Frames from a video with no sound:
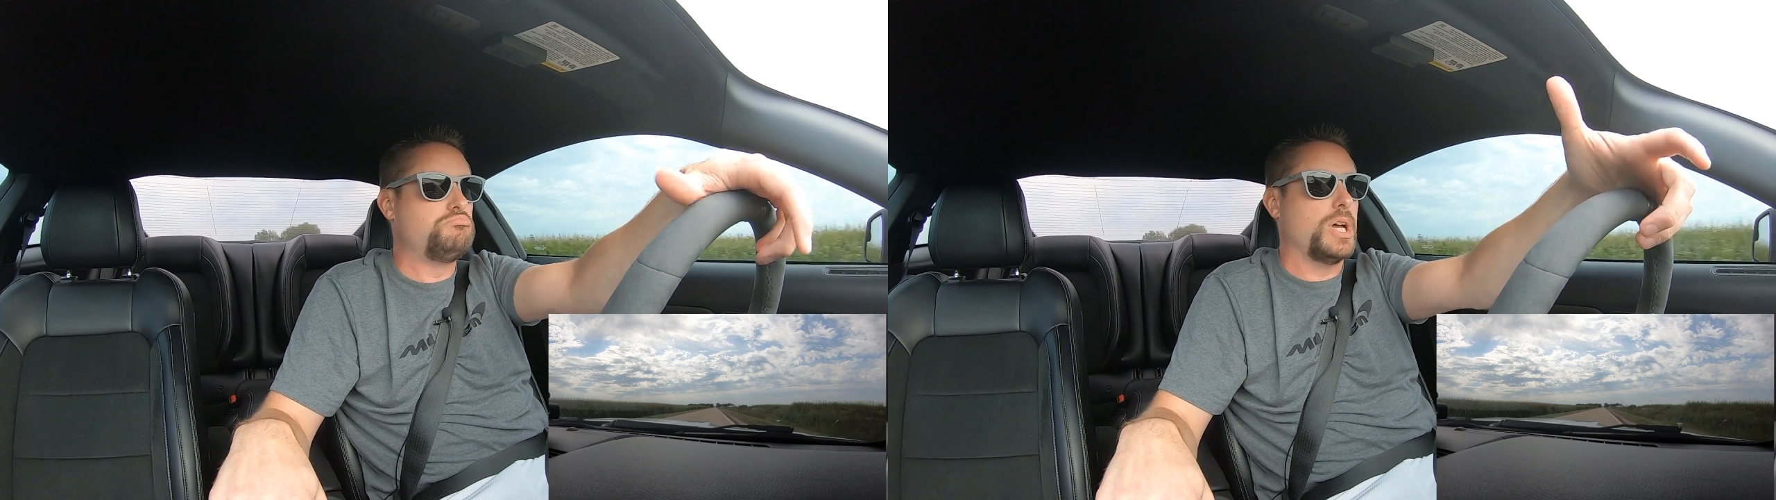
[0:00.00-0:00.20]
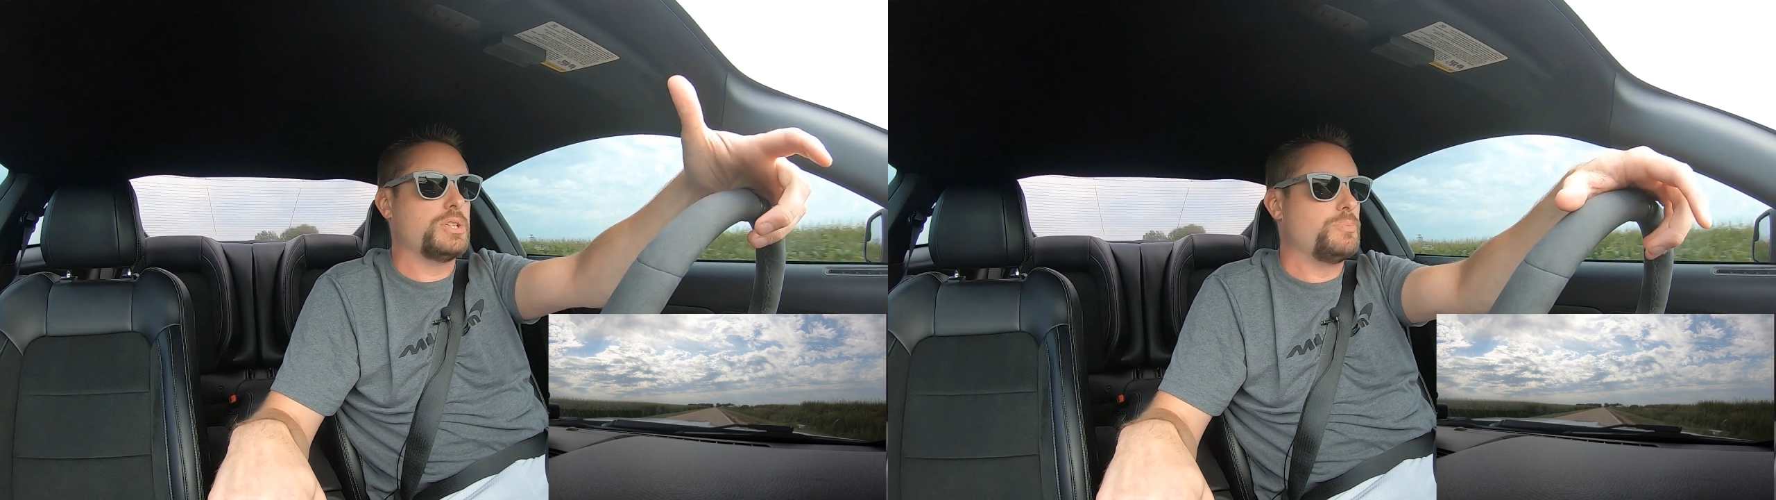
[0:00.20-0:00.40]

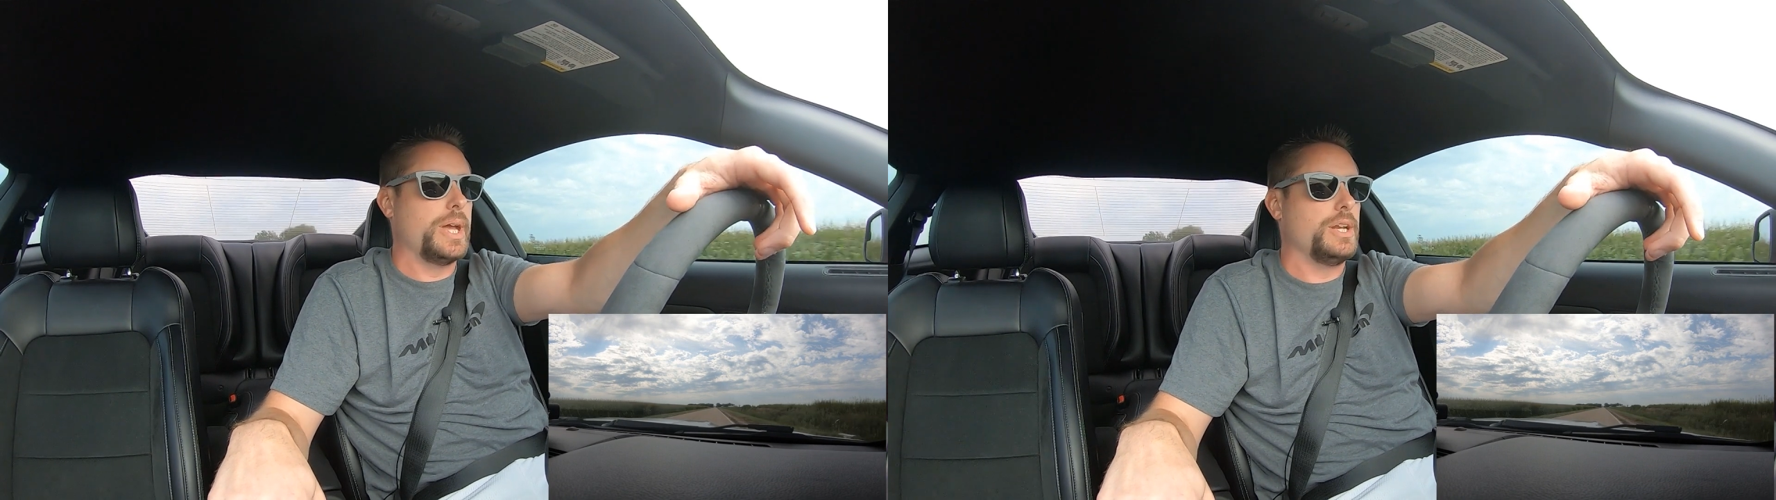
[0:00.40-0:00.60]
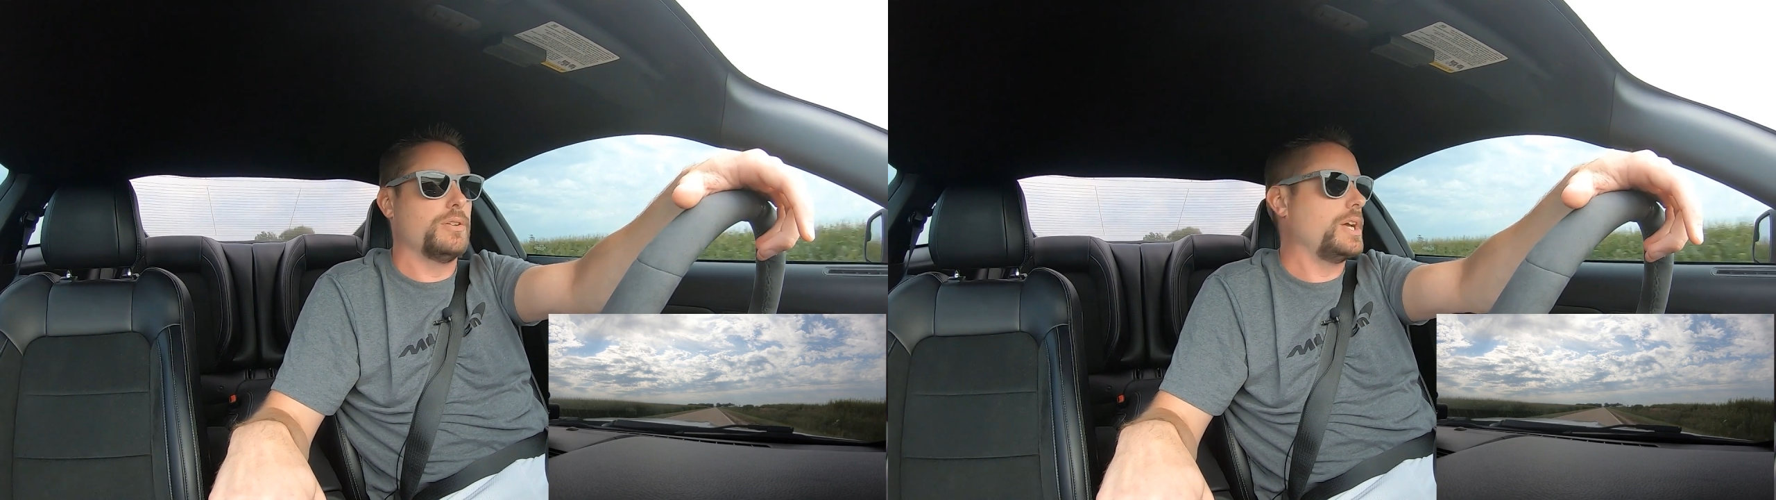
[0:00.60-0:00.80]
best
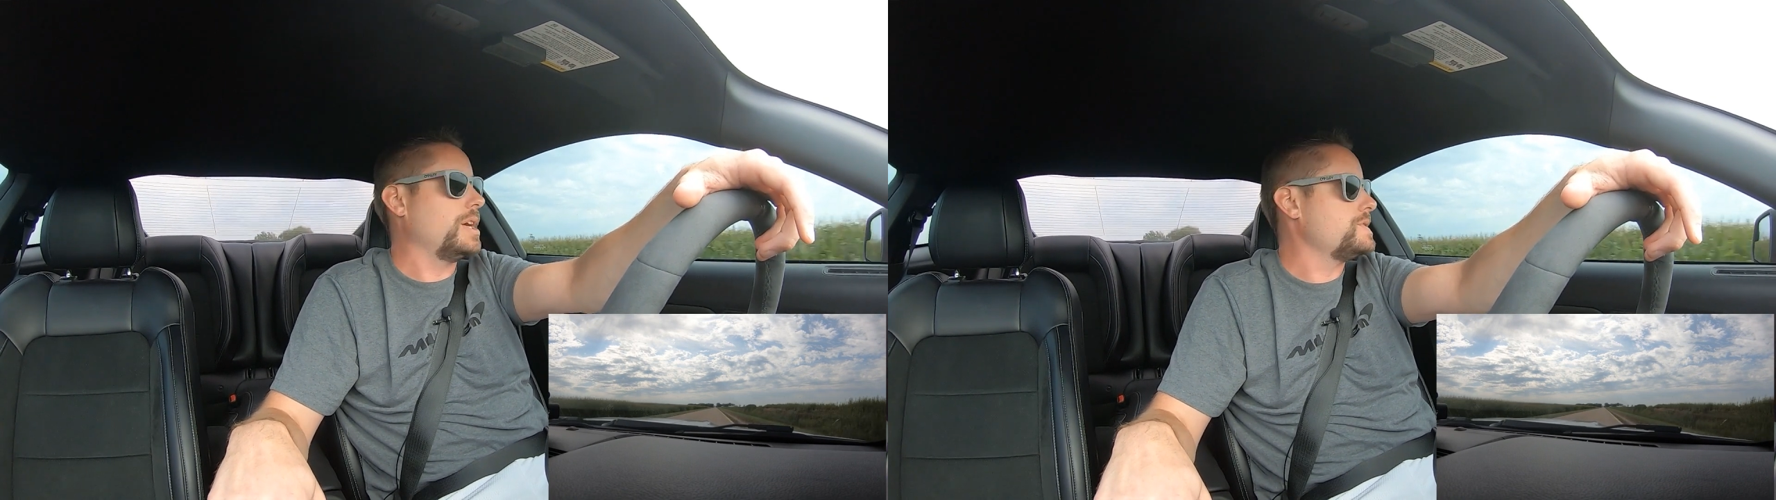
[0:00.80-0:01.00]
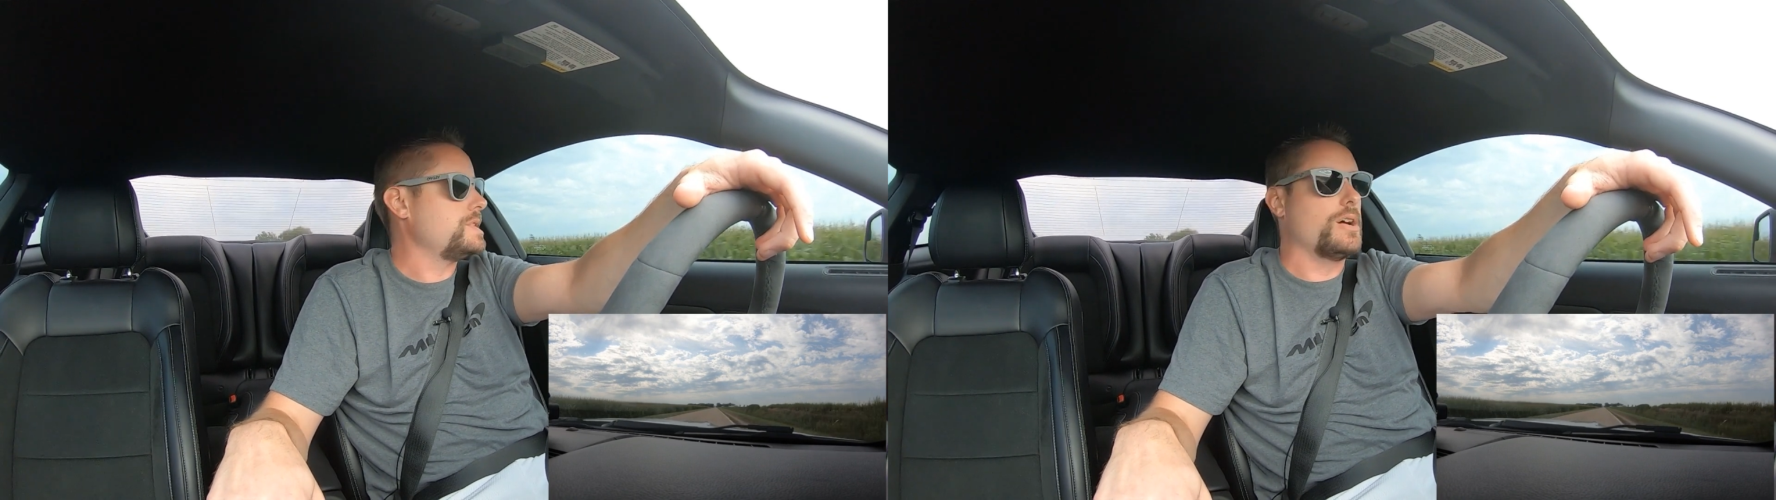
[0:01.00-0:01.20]
manual
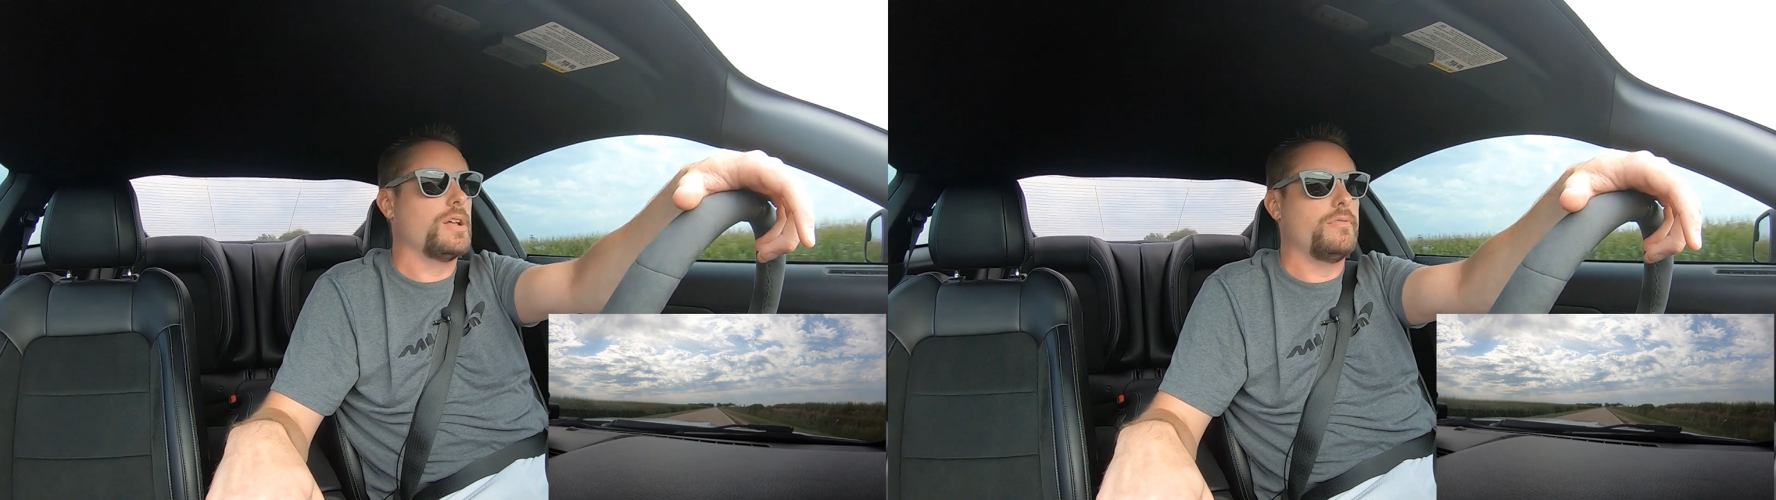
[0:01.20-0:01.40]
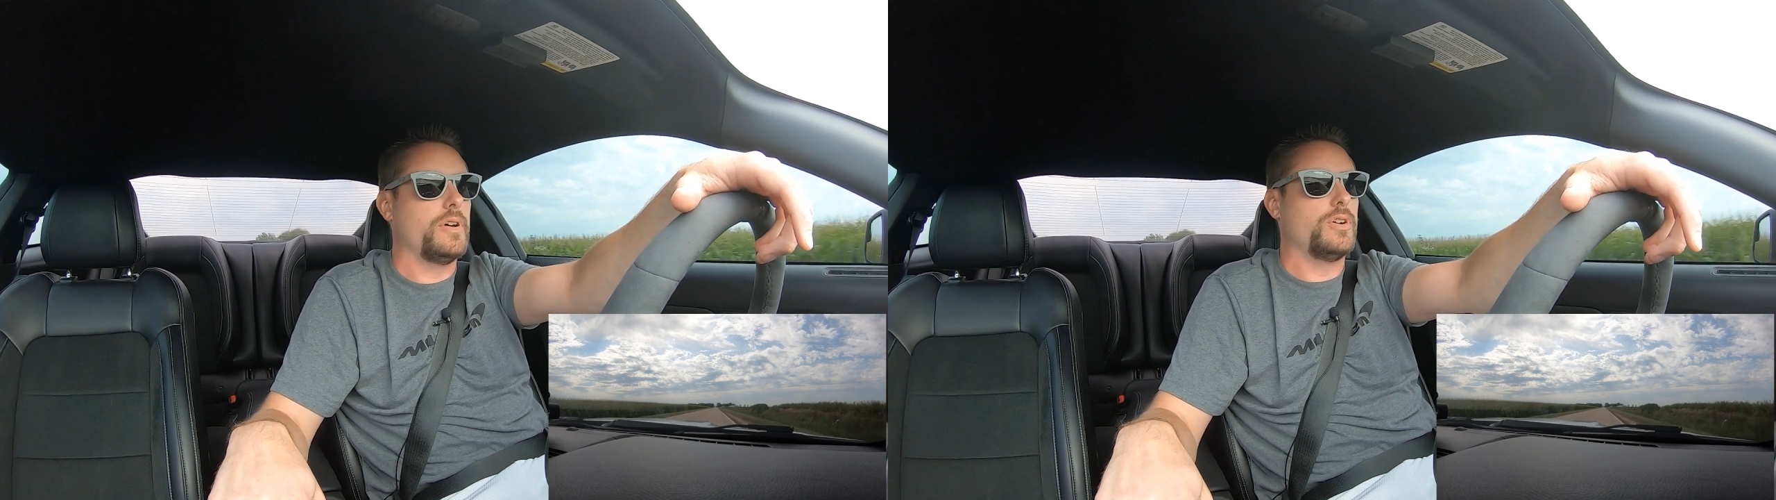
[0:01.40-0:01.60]
hands down
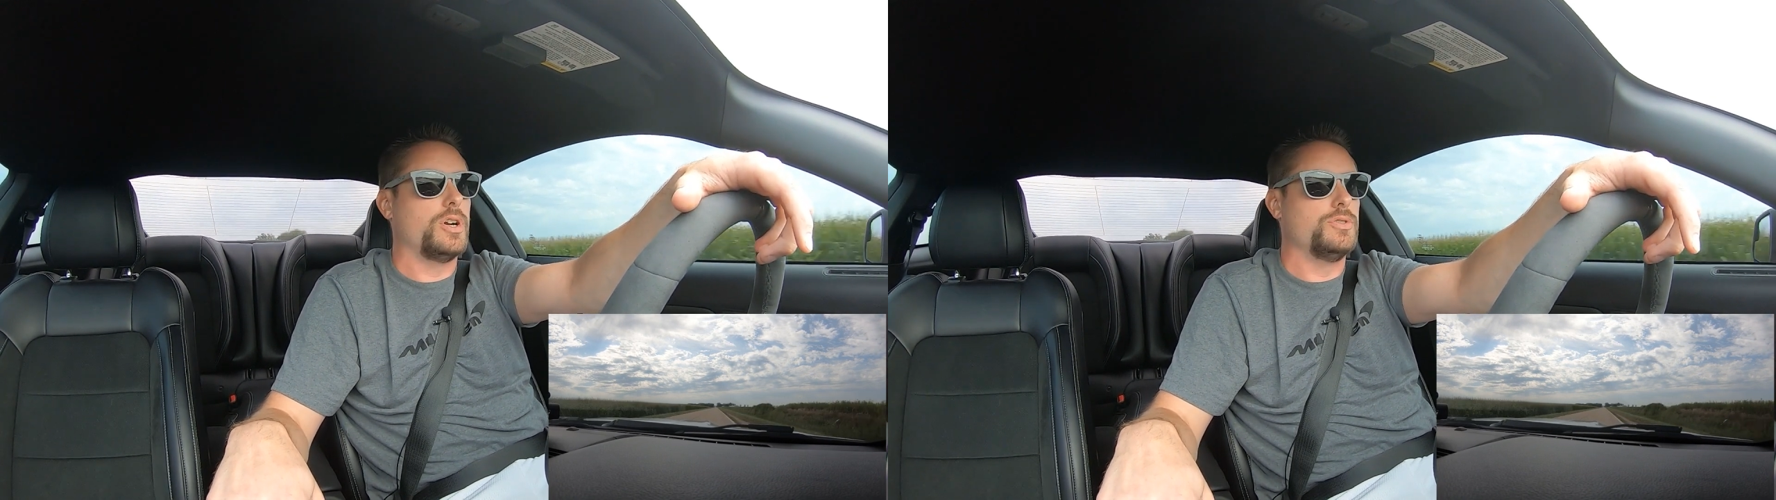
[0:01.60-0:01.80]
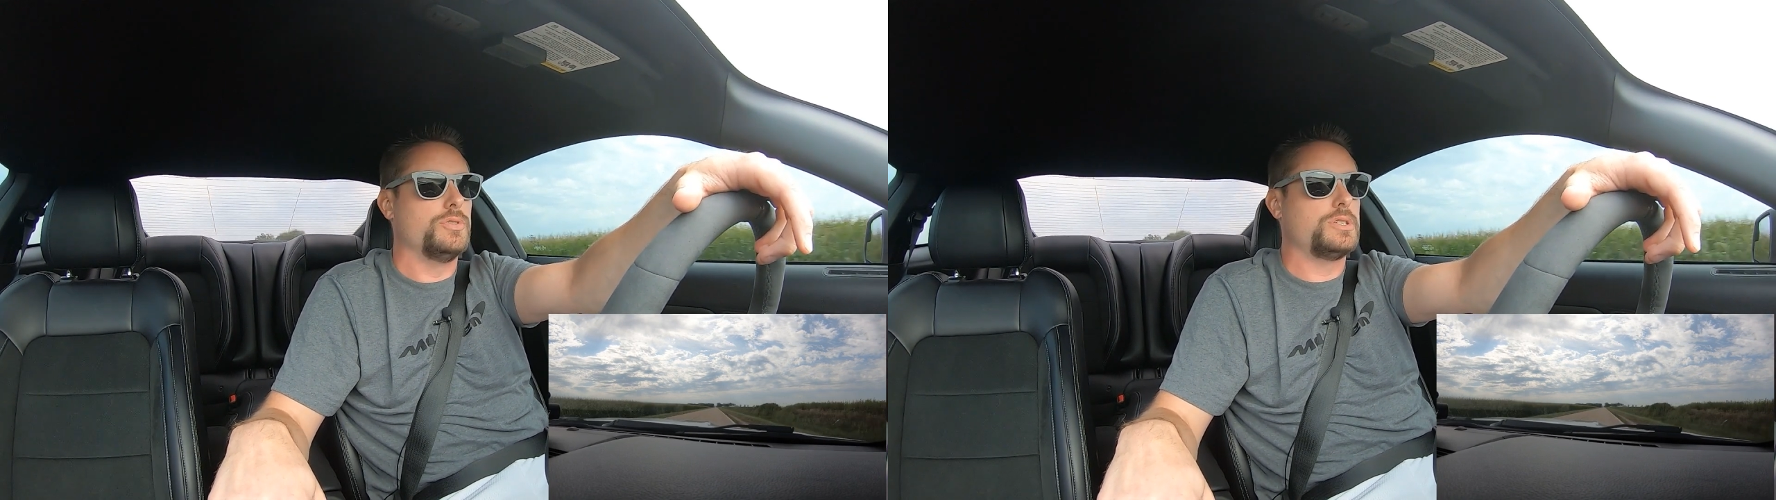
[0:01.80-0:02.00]
I've ever
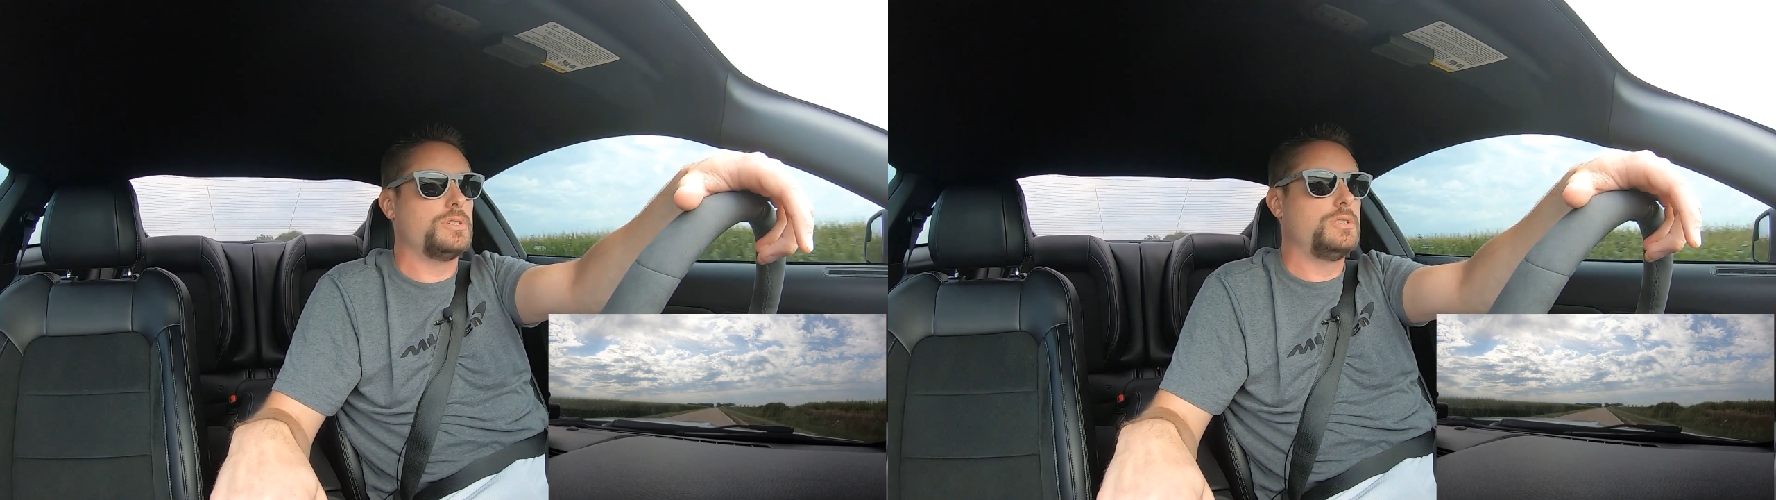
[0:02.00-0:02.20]
owned.